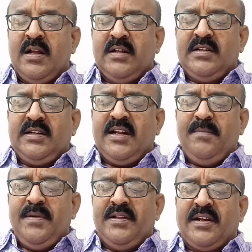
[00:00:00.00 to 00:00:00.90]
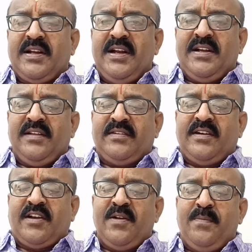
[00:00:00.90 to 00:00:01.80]
That can be the
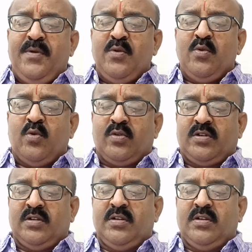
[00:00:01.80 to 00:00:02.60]
greatest tribute